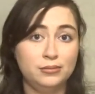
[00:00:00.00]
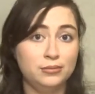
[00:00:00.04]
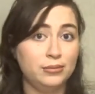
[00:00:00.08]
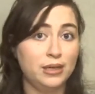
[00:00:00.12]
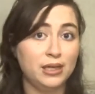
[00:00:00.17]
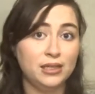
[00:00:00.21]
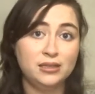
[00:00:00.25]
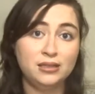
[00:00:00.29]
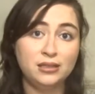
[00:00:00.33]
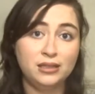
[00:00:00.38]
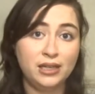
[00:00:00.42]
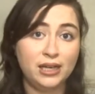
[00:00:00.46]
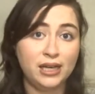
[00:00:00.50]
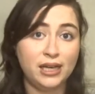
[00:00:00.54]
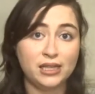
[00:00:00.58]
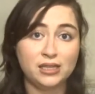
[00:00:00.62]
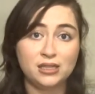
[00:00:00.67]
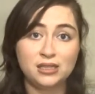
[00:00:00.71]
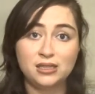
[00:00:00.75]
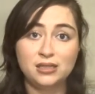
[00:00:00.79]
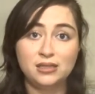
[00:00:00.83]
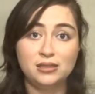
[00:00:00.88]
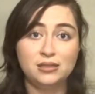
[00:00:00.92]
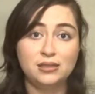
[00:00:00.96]
mentally,
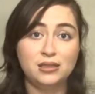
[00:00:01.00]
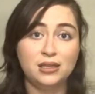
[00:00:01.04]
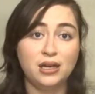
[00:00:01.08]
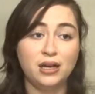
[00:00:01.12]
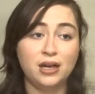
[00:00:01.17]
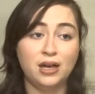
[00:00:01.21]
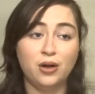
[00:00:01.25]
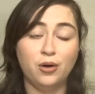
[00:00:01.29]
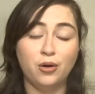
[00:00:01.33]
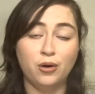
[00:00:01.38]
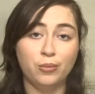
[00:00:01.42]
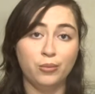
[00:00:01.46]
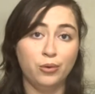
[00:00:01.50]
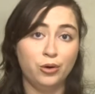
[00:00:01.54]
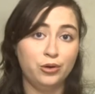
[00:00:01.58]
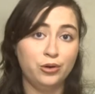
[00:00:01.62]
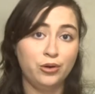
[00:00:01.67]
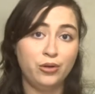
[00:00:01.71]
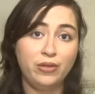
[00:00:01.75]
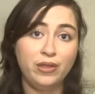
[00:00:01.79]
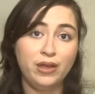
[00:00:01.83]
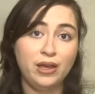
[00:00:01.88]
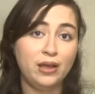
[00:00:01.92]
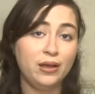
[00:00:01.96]
it's a
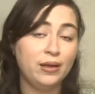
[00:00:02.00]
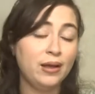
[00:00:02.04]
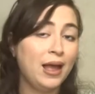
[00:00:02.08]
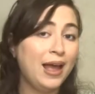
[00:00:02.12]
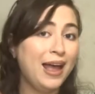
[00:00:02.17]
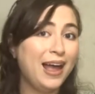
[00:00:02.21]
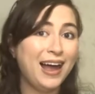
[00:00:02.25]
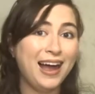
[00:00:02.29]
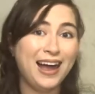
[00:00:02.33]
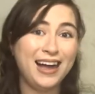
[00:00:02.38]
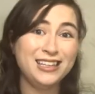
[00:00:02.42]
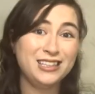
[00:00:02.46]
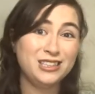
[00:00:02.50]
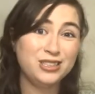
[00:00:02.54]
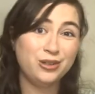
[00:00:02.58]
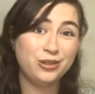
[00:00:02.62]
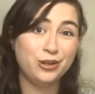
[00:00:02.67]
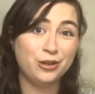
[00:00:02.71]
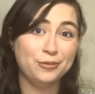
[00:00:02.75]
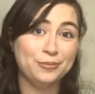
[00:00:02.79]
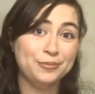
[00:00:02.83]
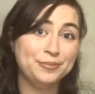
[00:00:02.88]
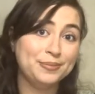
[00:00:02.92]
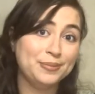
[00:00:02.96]
hormonal thing. I just don't
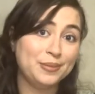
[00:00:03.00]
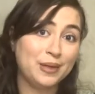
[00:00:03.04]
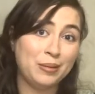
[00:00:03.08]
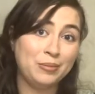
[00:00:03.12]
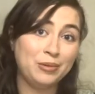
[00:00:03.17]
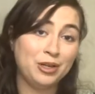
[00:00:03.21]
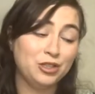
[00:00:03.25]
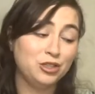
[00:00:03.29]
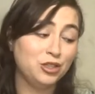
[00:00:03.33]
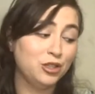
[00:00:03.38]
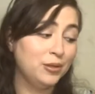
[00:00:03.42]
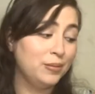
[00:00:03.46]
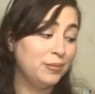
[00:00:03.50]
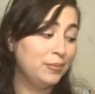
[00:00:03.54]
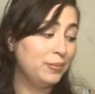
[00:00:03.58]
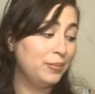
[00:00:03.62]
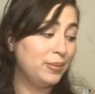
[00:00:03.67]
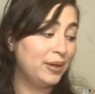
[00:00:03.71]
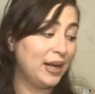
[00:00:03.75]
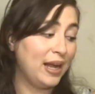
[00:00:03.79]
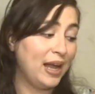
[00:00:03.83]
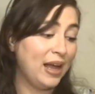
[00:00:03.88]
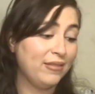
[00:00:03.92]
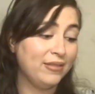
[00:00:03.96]
know. I'm not sure,
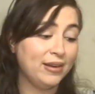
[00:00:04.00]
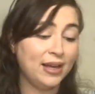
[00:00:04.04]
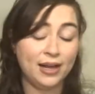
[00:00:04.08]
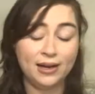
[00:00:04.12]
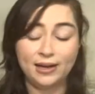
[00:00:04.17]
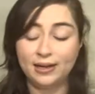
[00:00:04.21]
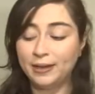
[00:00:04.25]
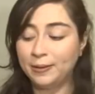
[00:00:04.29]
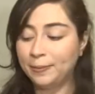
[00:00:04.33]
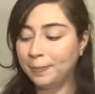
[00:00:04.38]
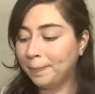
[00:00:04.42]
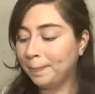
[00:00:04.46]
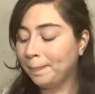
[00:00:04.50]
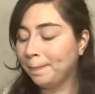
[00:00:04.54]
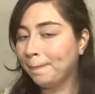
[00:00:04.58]
but I haven't had any.